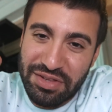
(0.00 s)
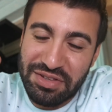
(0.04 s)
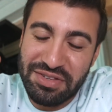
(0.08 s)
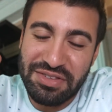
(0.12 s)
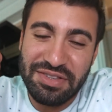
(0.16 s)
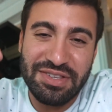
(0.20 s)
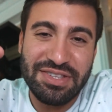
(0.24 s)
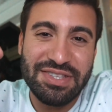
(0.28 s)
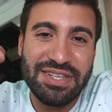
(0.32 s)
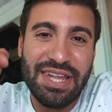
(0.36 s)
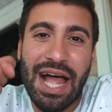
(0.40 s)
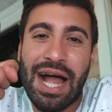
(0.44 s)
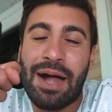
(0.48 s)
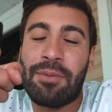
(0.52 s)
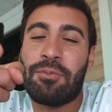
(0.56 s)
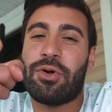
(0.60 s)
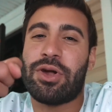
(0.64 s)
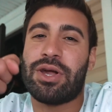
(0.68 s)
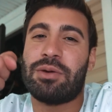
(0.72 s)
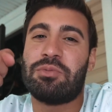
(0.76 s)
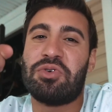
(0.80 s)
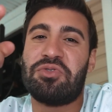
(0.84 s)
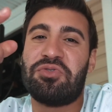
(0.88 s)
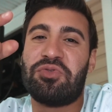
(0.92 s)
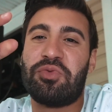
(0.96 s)
this is a stock
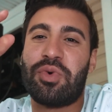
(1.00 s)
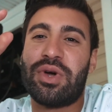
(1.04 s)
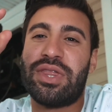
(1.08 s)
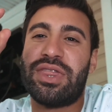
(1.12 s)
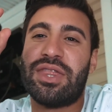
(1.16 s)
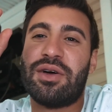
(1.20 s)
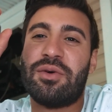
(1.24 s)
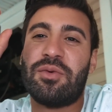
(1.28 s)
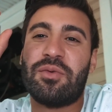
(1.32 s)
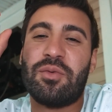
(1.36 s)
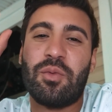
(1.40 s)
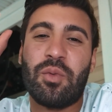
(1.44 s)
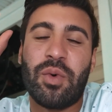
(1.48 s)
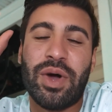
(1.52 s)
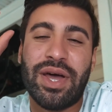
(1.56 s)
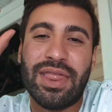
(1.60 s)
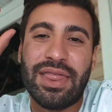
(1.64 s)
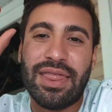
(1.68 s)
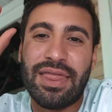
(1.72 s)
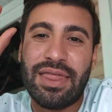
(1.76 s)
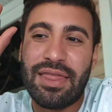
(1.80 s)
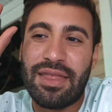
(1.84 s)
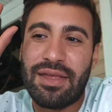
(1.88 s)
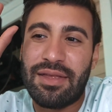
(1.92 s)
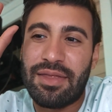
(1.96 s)
market move. When
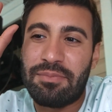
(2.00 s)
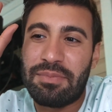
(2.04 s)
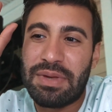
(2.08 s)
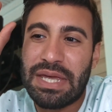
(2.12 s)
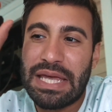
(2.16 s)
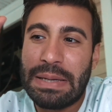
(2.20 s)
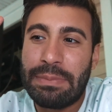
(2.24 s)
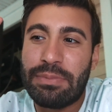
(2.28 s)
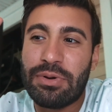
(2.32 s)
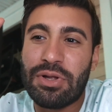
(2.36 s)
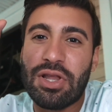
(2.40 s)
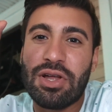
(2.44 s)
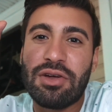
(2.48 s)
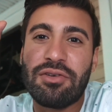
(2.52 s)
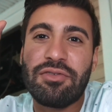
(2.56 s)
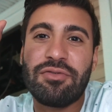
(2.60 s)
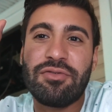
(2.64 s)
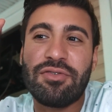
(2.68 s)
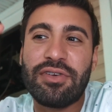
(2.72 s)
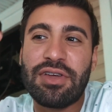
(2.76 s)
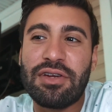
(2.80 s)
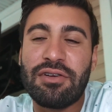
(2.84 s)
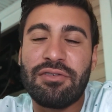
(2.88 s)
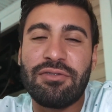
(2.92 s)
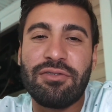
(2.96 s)
the people are
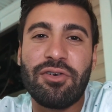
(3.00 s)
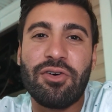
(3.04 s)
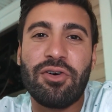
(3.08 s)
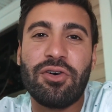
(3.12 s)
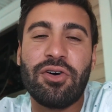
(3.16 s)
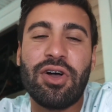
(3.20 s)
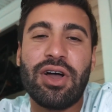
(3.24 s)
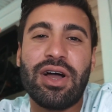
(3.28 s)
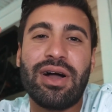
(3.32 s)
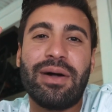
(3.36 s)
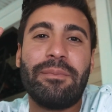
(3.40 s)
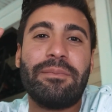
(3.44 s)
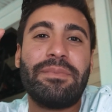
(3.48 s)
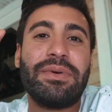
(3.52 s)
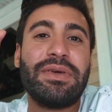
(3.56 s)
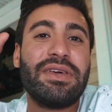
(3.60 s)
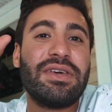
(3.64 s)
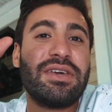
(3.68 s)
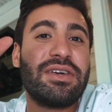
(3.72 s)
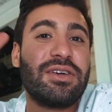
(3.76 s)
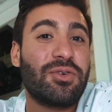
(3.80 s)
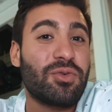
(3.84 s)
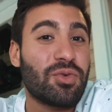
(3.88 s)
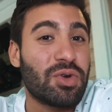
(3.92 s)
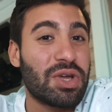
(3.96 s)
fearful,
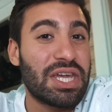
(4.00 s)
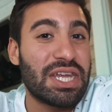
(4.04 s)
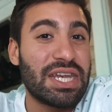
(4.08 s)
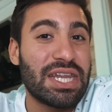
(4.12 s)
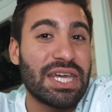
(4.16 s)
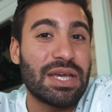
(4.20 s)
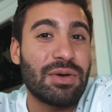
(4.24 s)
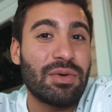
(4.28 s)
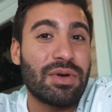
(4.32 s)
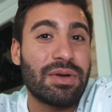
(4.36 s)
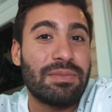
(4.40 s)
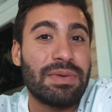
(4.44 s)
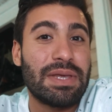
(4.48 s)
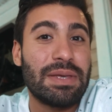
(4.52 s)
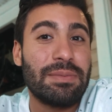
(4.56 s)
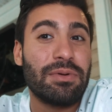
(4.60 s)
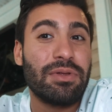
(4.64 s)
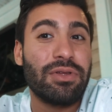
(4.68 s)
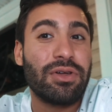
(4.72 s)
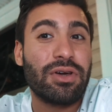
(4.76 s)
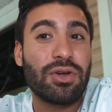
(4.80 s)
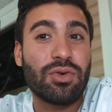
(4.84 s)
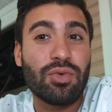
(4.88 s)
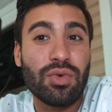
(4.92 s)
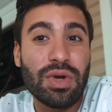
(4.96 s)
Be greedy. When
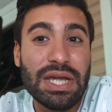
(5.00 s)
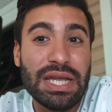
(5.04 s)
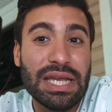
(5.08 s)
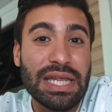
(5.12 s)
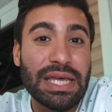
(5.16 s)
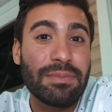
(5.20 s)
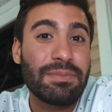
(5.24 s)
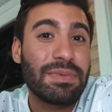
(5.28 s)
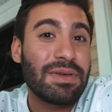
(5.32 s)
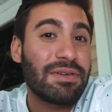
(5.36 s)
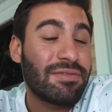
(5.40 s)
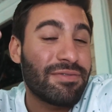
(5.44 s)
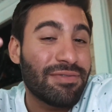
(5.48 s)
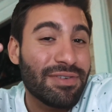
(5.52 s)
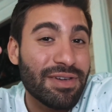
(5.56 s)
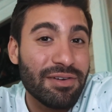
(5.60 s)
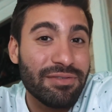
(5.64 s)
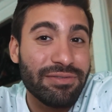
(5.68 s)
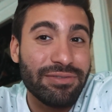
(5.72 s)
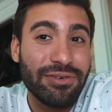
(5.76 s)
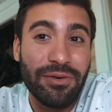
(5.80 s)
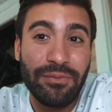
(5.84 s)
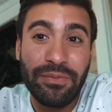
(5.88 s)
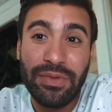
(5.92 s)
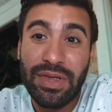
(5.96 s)
people are greedy, be
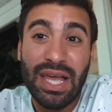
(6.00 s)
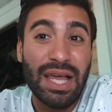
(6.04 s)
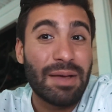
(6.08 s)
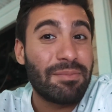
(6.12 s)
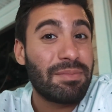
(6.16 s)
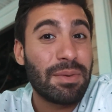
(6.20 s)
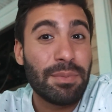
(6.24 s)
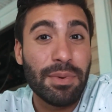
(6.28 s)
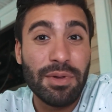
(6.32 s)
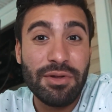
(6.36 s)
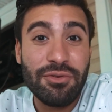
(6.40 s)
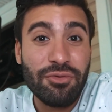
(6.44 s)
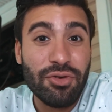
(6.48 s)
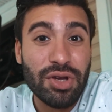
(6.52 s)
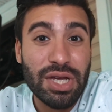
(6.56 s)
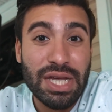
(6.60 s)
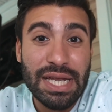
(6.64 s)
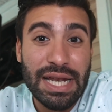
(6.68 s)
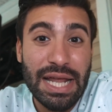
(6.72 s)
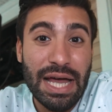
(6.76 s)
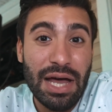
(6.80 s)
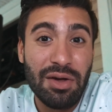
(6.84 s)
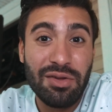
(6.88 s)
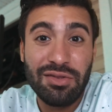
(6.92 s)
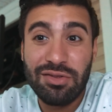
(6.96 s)
fearful. People are
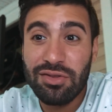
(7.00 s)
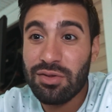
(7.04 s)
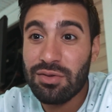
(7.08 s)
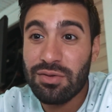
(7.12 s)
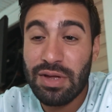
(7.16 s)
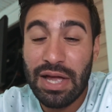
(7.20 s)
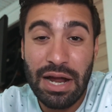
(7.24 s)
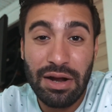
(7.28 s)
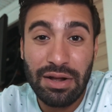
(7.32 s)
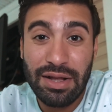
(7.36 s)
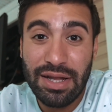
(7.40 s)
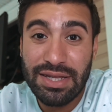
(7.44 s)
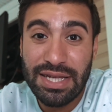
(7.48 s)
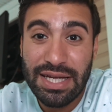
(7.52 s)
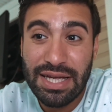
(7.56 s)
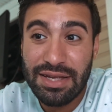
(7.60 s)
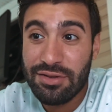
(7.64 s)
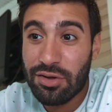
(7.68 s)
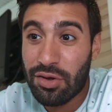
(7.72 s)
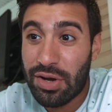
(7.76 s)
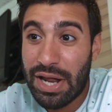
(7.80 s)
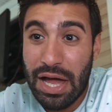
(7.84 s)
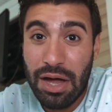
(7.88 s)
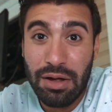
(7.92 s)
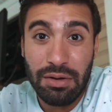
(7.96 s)
freaking out, so airline tickets
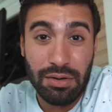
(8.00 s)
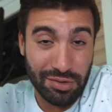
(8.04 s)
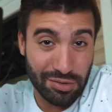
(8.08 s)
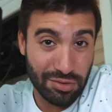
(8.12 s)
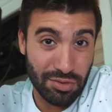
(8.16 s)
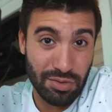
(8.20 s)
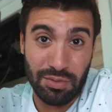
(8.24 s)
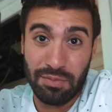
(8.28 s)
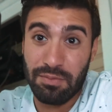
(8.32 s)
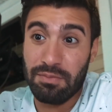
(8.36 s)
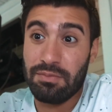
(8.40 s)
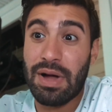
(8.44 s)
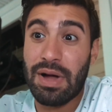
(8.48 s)
go down. So